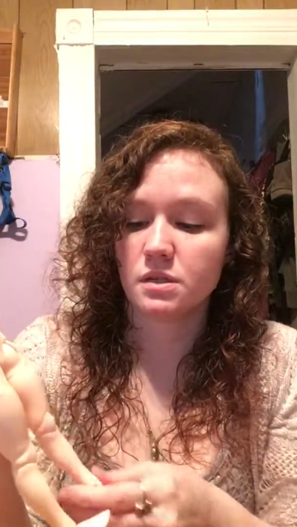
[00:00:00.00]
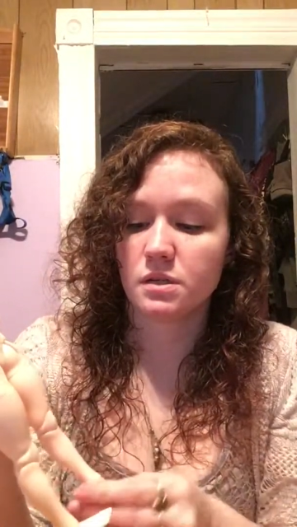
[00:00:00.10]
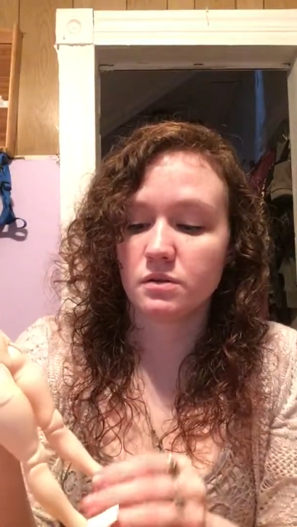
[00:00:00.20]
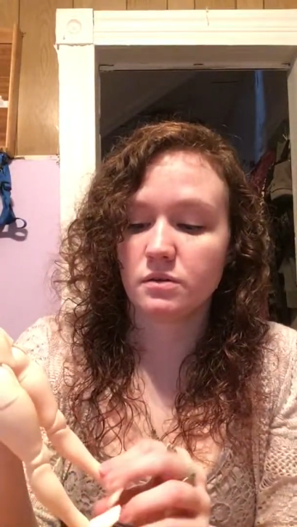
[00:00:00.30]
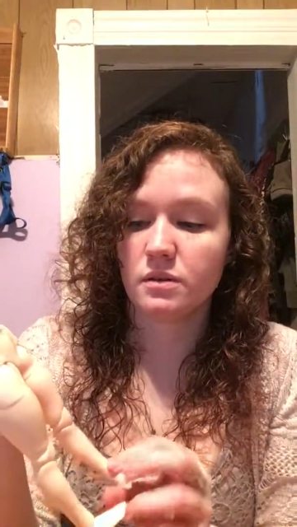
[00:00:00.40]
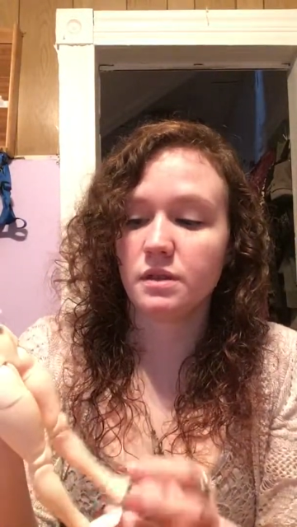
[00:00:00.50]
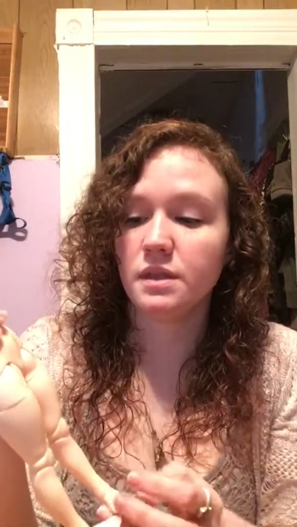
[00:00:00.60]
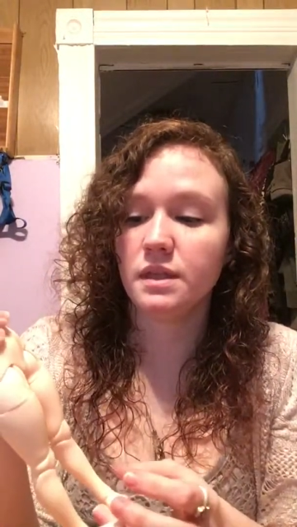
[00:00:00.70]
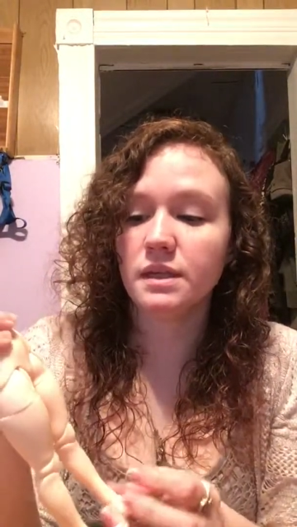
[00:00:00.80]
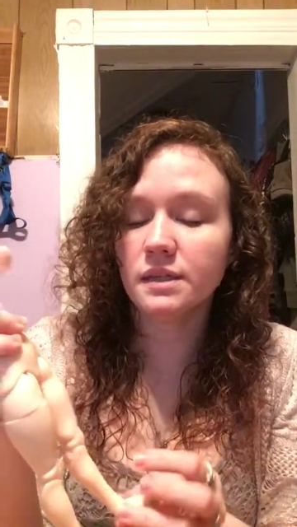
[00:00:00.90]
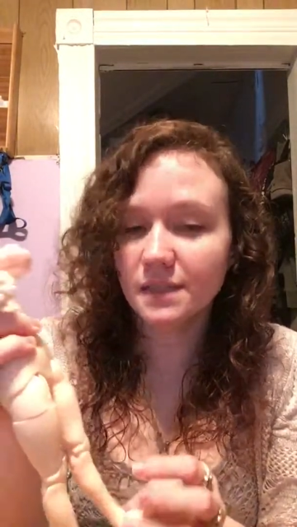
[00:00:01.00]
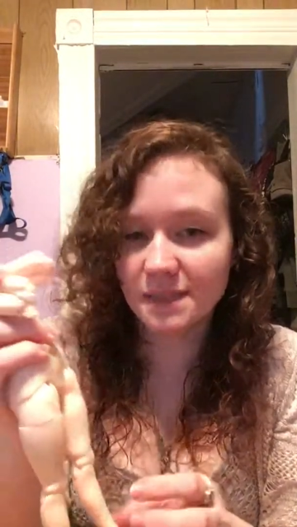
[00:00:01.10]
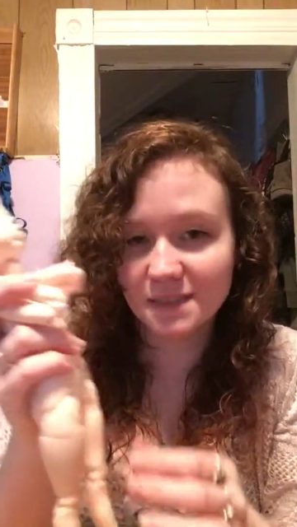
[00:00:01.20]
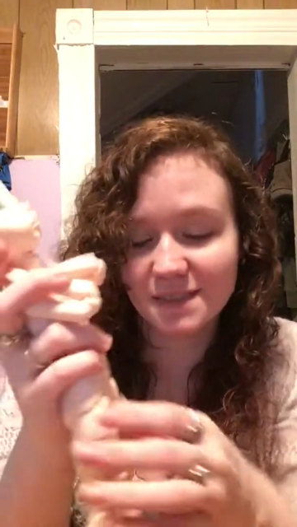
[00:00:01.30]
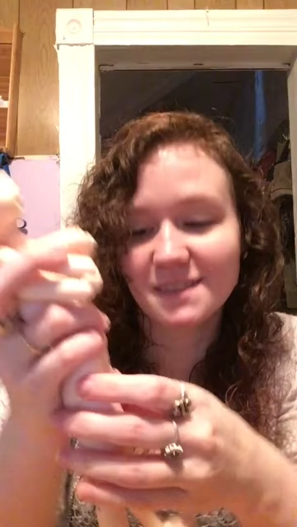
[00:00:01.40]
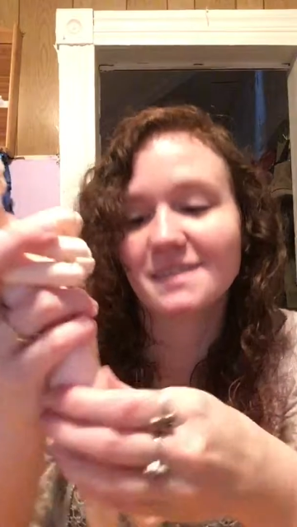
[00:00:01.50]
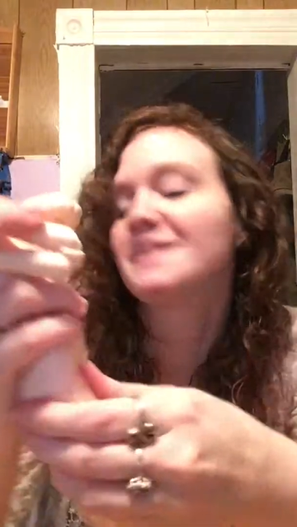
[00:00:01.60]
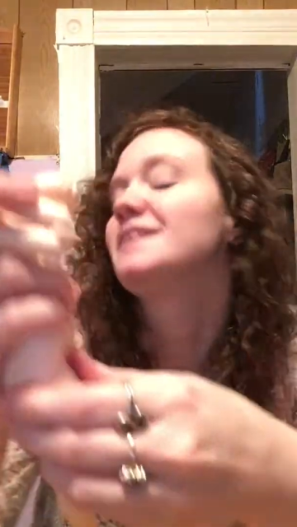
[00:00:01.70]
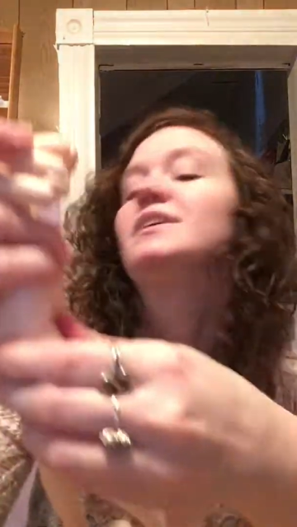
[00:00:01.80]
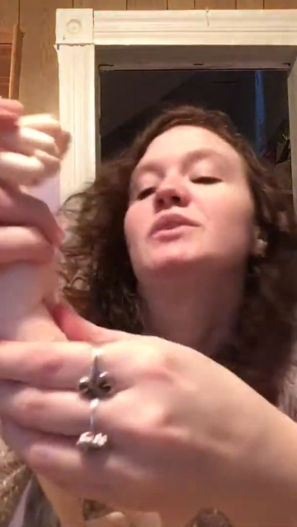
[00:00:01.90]
Now this
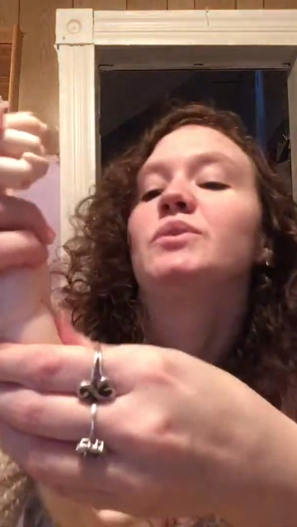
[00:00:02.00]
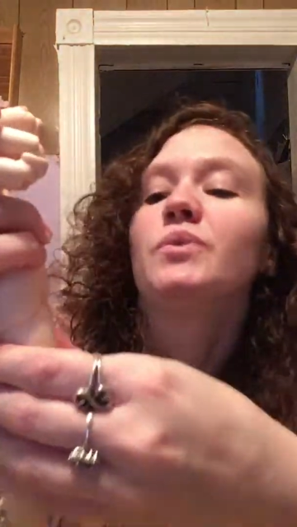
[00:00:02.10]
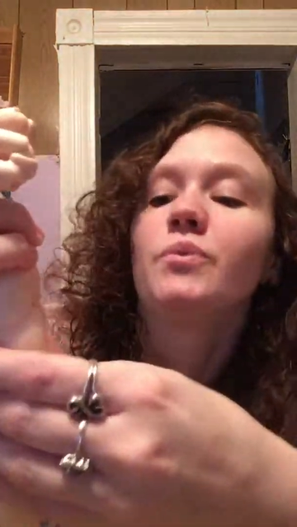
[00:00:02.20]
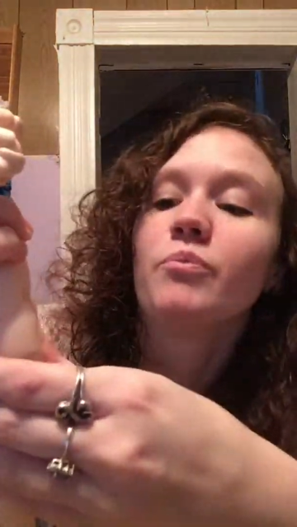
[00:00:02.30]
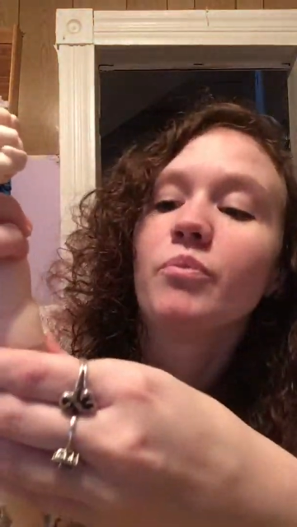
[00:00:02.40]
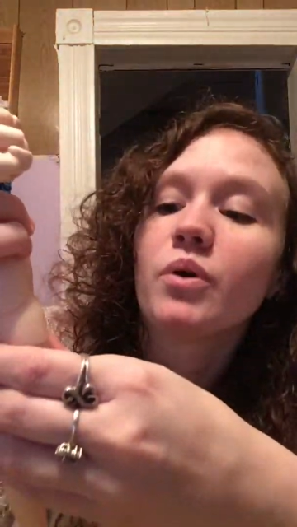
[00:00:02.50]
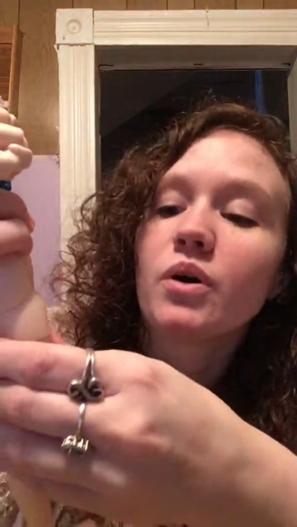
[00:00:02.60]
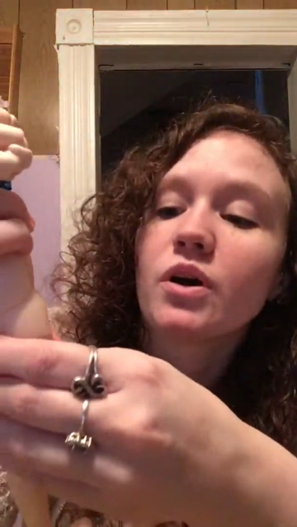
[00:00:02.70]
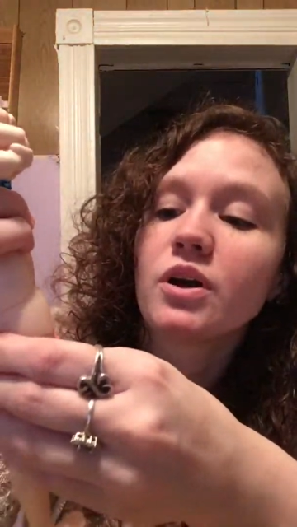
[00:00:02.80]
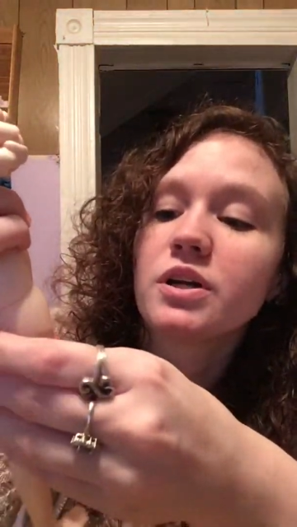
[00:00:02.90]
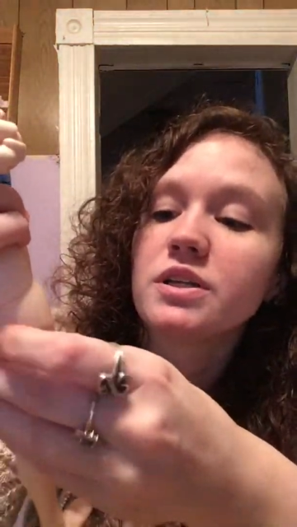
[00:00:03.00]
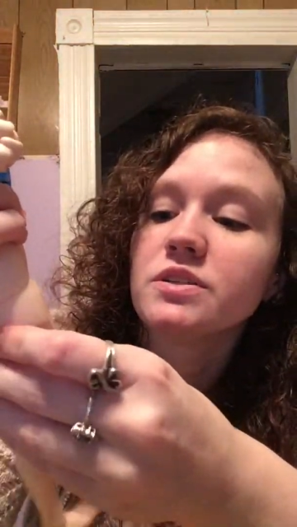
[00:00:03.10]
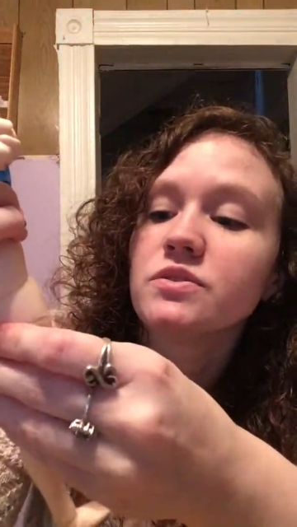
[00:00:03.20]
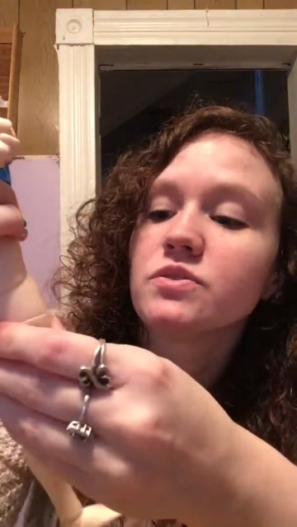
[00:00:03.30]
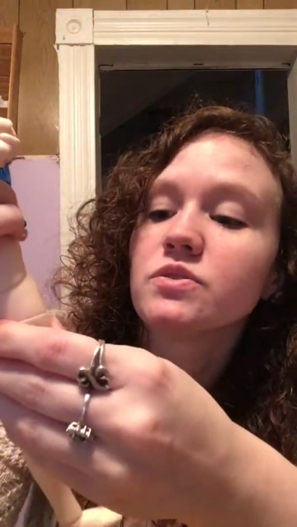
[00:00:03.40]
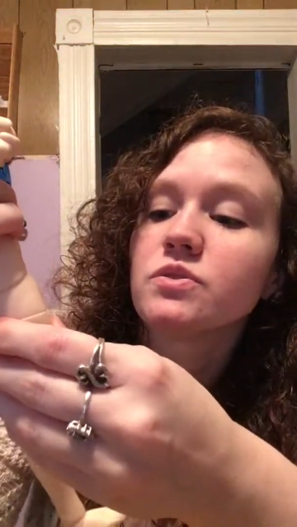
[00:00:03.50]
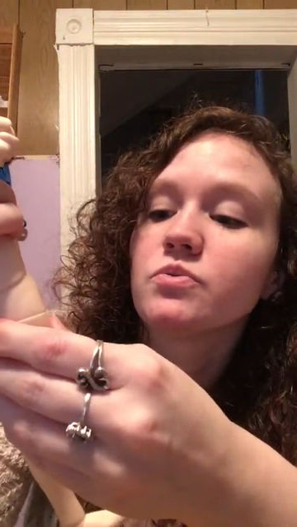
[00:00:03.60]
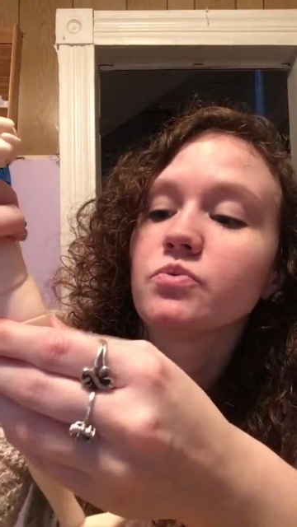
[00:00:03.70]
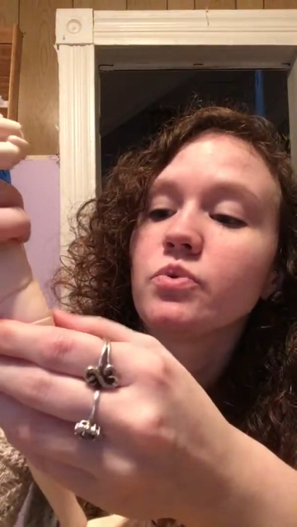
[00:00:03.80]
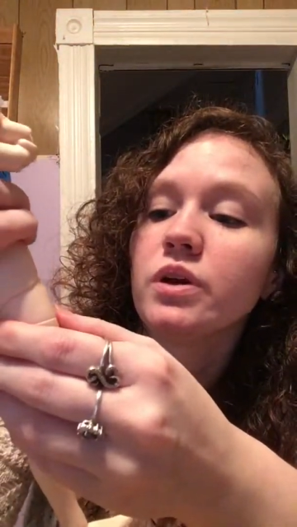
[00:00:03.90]
part is
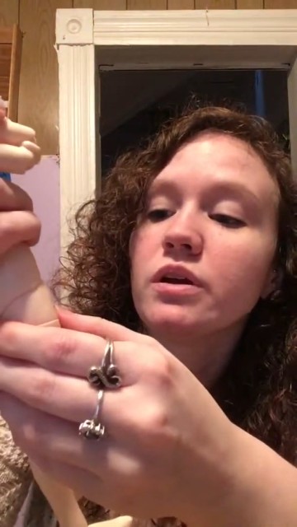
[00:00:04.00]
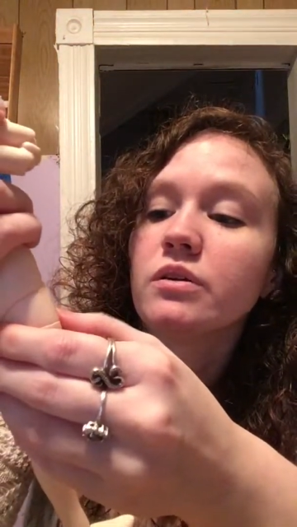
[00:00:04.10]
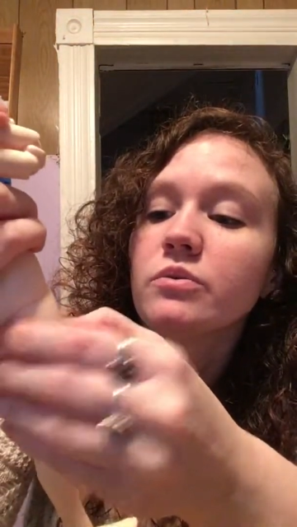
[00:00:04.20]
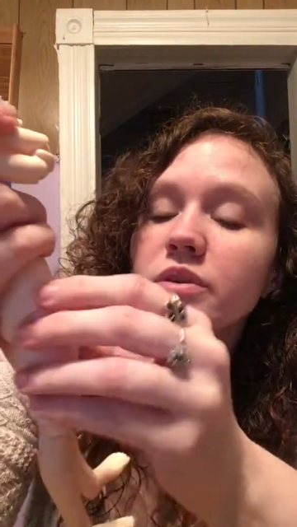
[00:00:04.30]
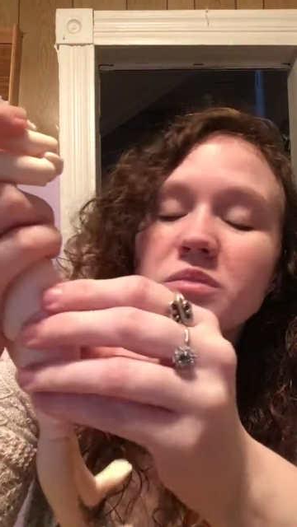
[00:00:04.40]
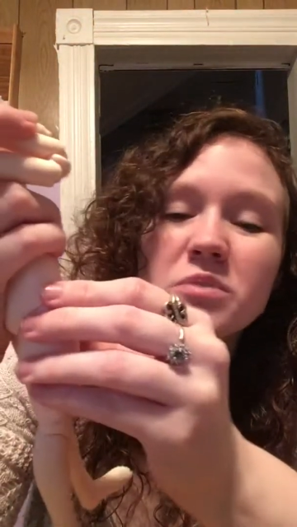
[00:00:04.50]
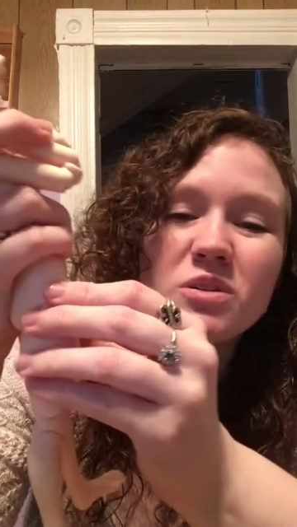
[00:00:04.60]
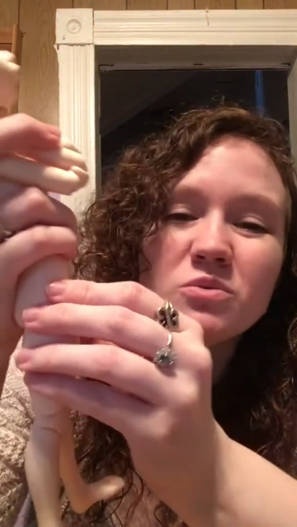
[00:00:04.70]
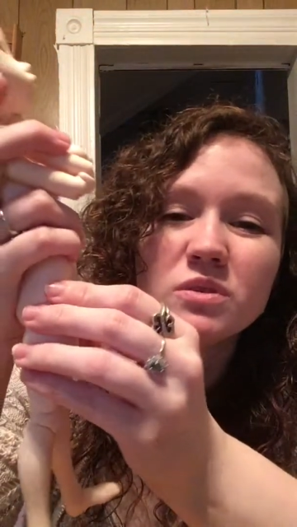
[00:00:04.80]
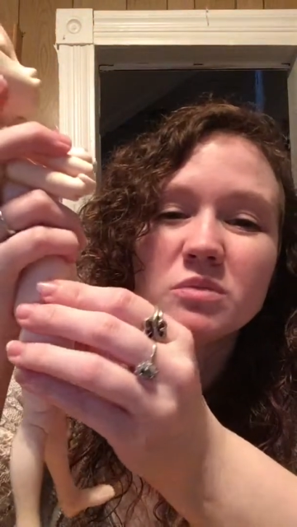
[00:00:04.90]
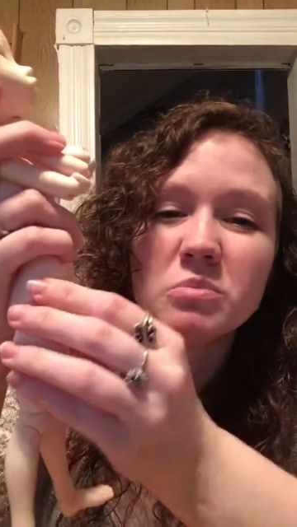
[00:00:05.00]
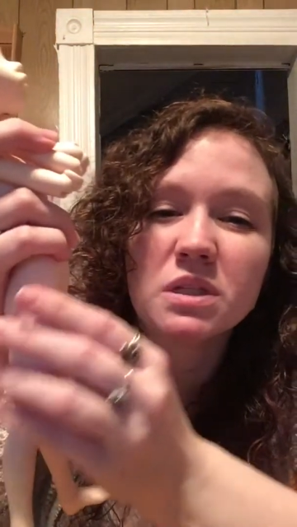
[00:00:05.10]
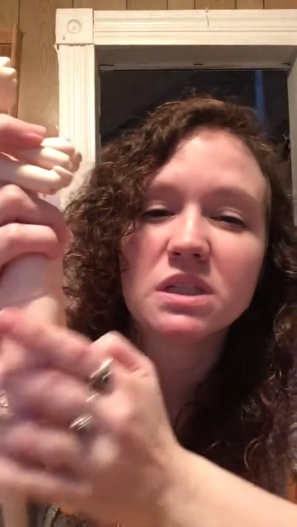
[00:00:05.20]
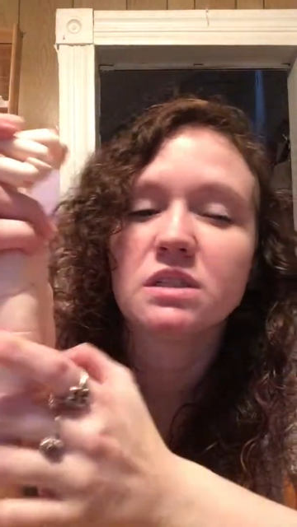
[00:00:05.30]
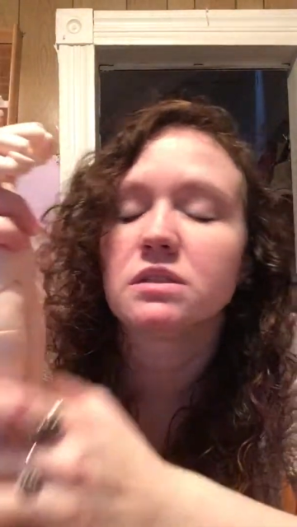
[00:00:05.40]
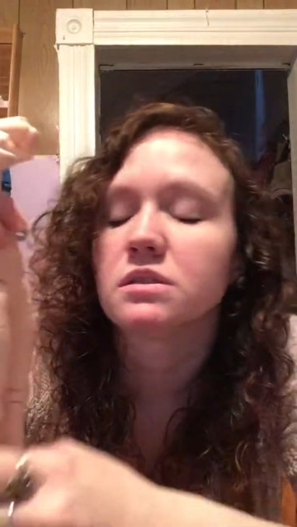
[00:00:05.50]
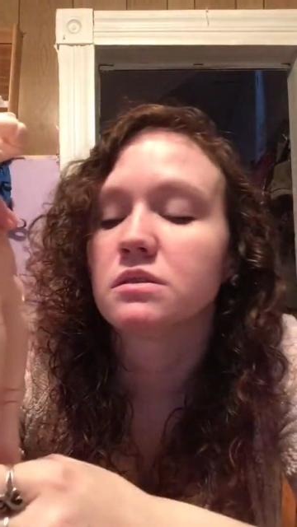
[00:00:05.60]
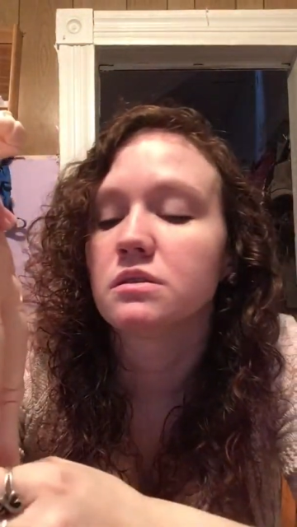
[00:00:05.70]
where really my only complaint.